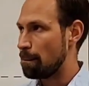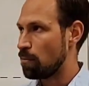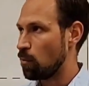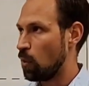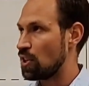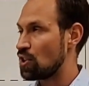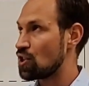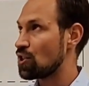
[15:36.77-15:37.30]

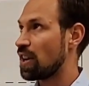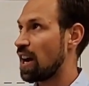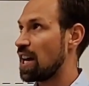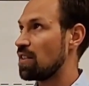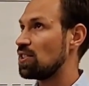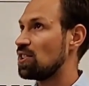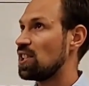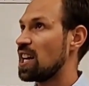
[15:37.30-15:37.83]
which kind of
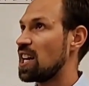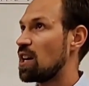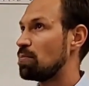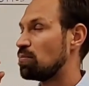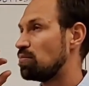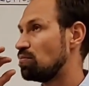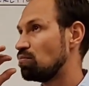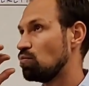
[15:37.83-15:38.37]
set up
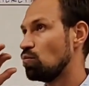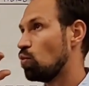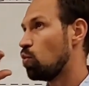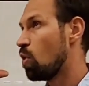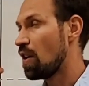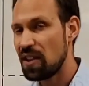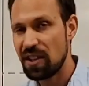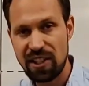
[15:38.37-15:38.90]

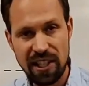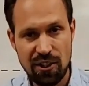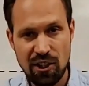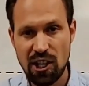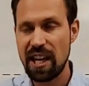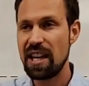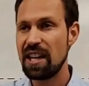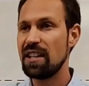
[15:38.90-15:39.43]
what the
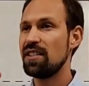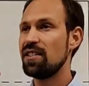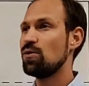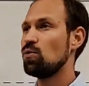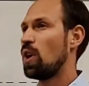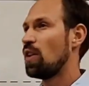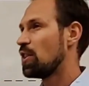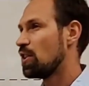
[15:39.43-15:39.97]
teaching is,
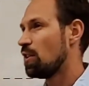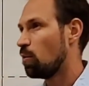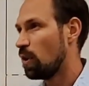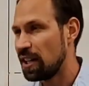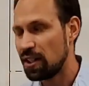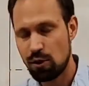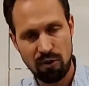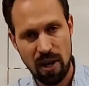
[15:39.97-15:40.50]
what
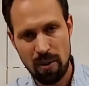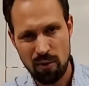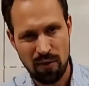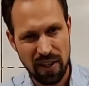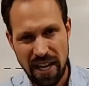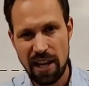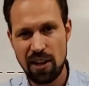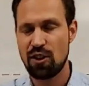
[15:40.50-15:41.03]
its
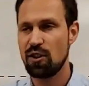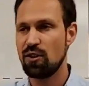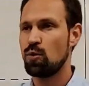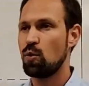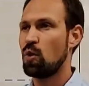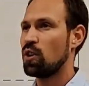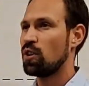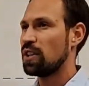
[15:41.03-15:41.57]
ramifications
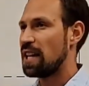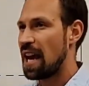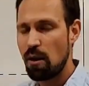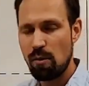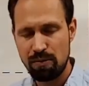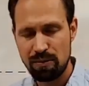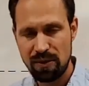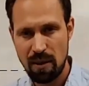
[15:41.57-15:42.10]
were, and
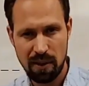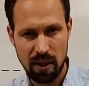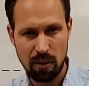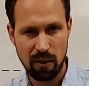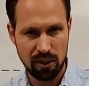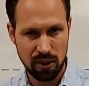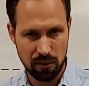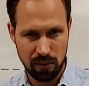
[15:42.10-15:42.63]
how Timothy
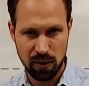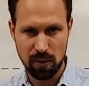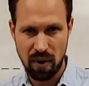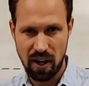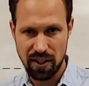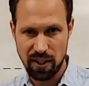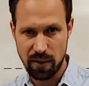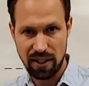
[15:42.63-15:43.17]
was to
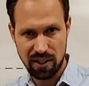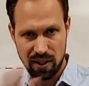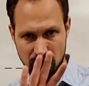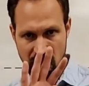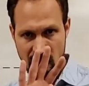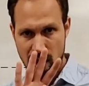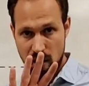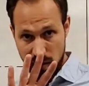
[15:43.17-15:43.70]
respond to it. So
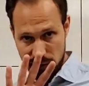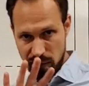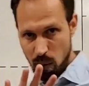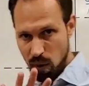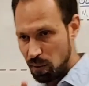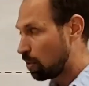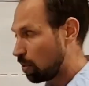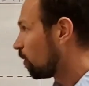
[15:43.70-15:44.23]

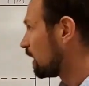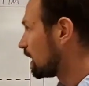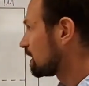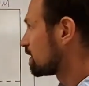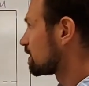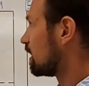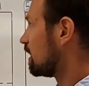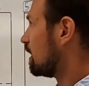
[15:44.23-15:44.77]
4
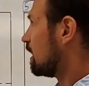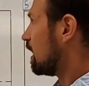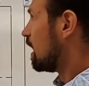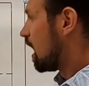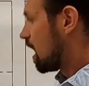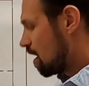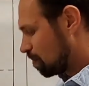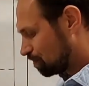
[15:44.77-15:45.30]
points.
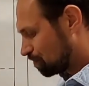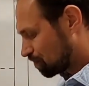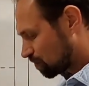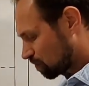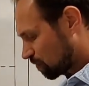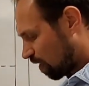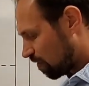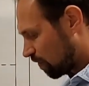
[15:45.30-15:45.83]

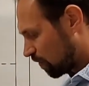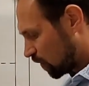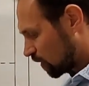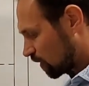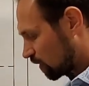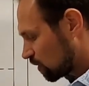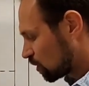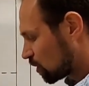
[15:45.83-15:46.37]

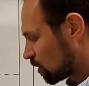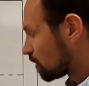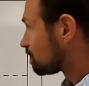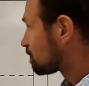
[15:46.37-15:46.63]
First,